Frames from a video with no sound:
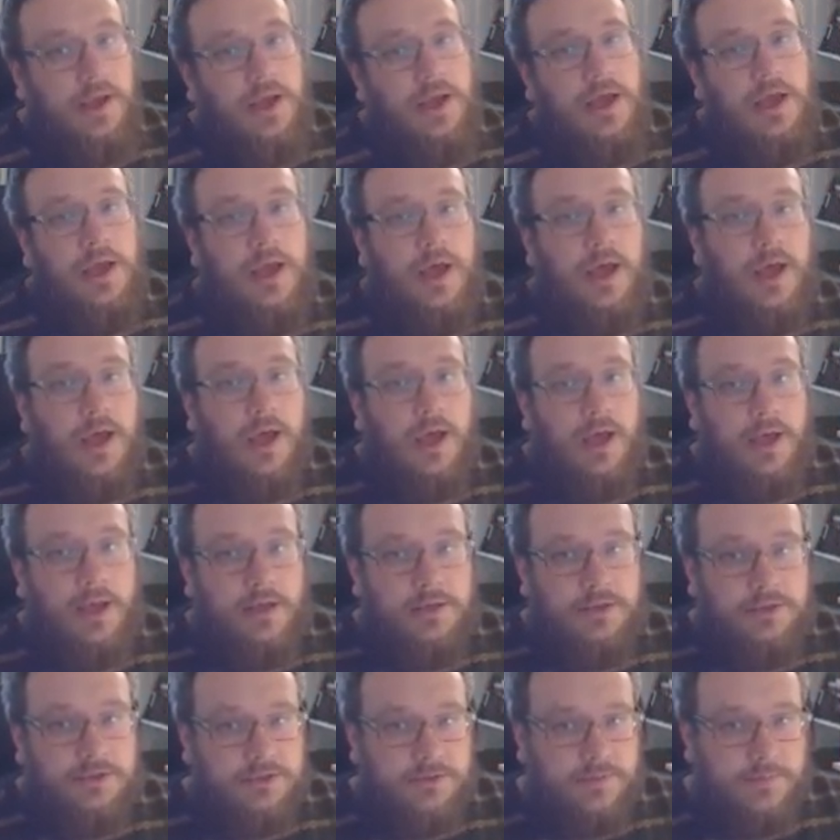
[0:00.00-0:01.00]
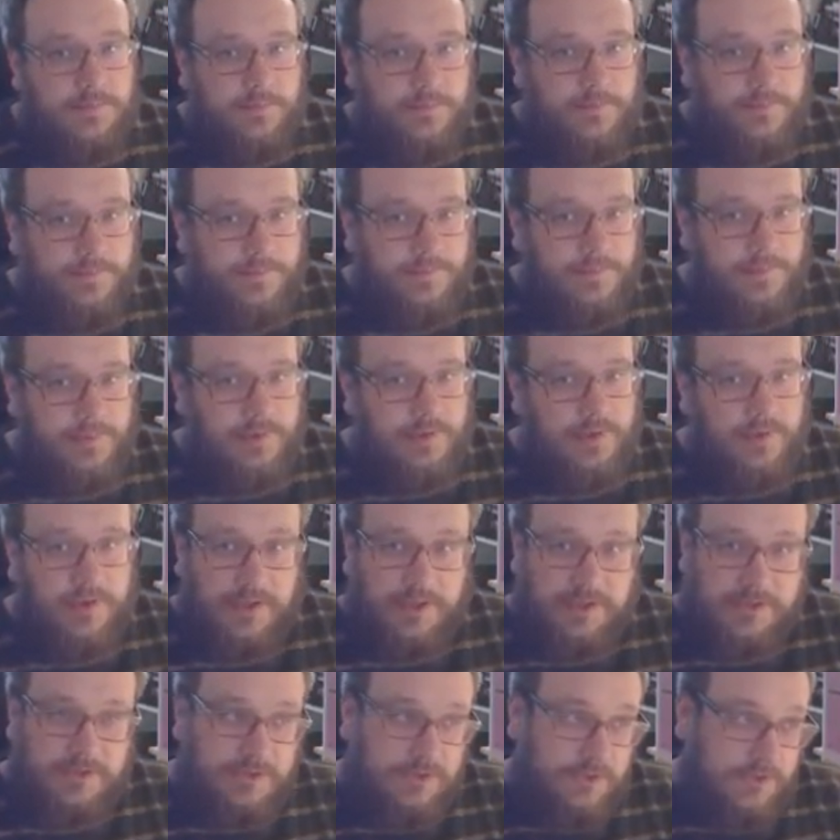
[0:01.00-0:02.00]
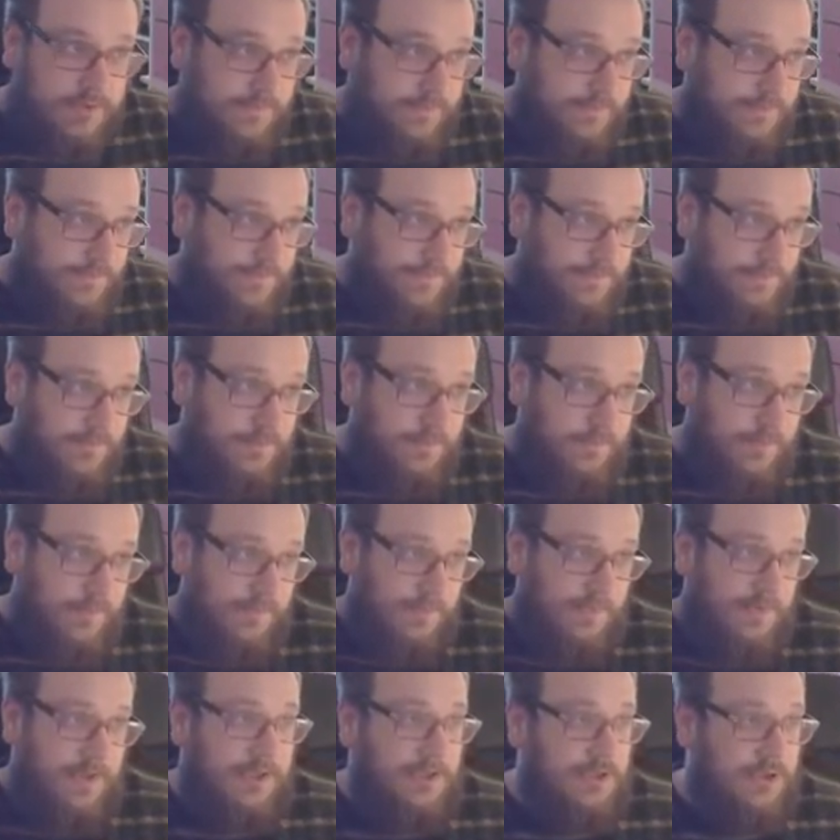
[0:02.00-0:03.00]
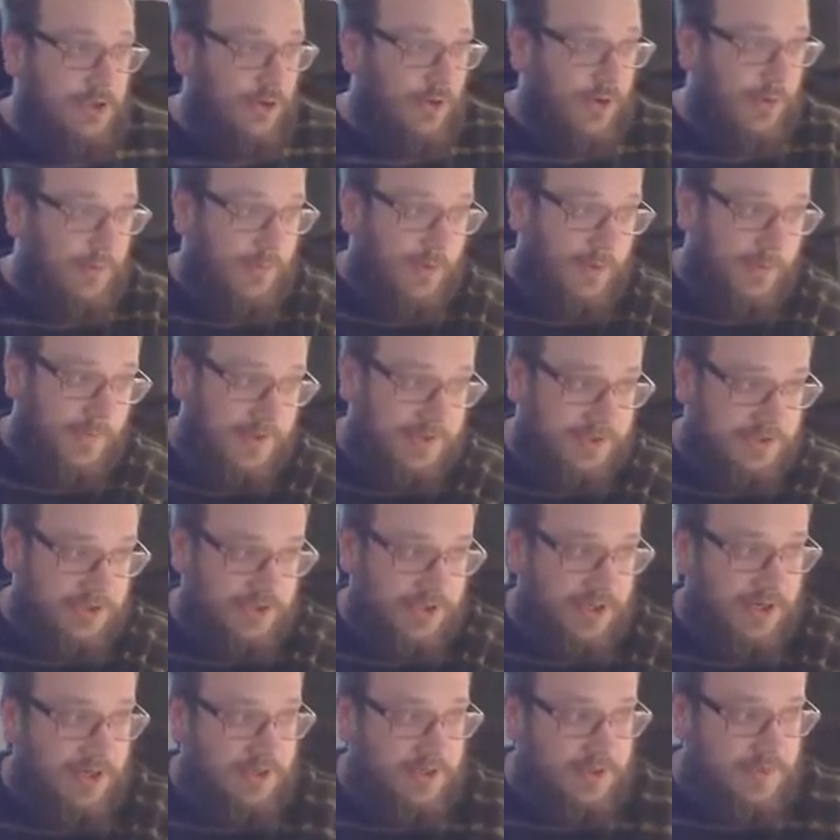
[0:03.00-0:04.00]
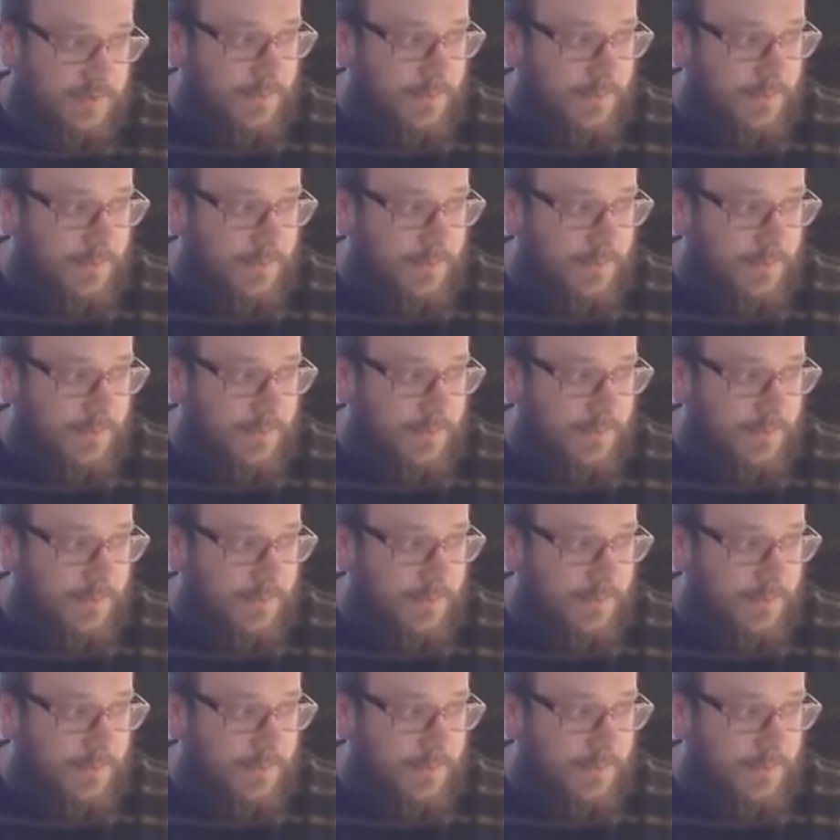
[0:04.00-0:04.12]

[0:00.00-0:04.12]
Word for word: And this is not implemented yet,